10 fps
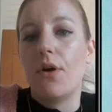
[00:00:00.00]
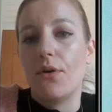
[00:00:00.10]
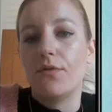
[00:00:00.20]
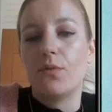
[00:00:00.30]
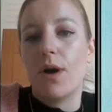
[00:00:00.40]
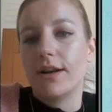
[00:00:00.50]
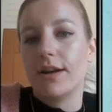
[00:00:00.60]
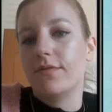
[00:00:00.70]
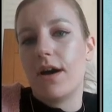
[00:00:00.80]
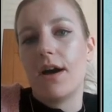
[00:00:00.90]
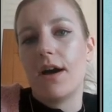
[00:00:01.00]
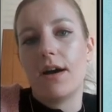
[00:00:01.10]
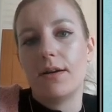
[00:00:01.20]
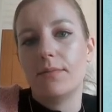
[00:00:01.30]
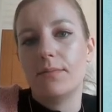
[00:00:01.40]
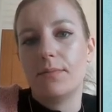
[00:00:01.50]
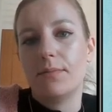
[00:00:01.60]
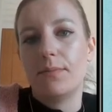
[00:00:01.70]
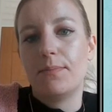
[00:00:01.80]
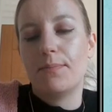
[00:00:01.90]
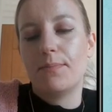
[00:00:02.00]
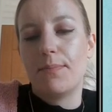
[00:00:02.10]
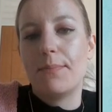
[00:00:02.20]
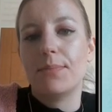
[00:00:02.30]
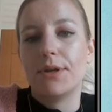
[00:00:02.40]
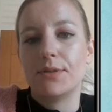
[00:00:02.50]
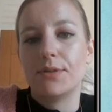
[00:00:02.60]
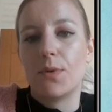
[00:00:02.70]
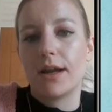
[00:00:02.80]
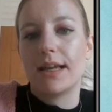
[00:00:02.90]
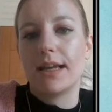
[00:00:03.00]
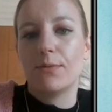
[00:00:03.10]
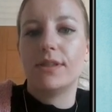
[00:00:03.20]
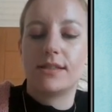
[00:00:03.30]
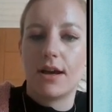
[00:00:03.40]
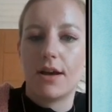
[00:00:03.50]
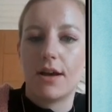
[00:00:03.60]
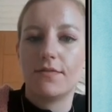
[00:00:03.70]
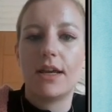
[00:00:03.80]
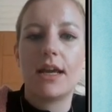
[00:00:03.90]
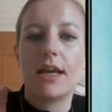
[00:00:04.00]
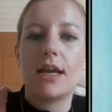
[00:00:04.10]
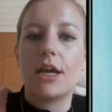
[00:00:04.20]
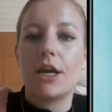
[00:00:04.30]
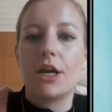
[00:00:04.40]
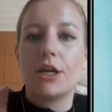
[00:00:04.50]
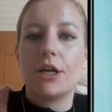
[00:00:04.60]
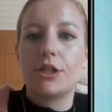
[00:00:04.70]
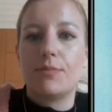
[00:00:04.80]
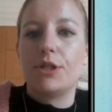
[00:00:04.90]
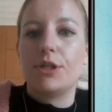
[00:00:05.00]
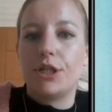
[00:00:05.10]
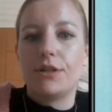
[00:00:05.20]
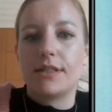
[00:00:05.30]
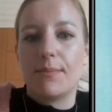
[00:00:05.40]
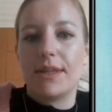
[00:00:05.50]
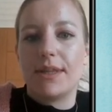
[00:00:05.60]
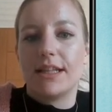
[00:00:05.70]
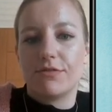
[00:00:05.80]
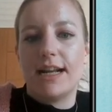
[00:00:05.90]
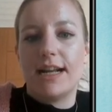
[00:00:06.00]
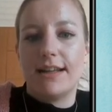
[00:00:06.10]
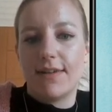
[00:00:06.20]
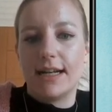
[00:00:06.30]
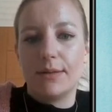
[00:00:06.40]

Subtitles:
of one of our members working with staff to produce something that's really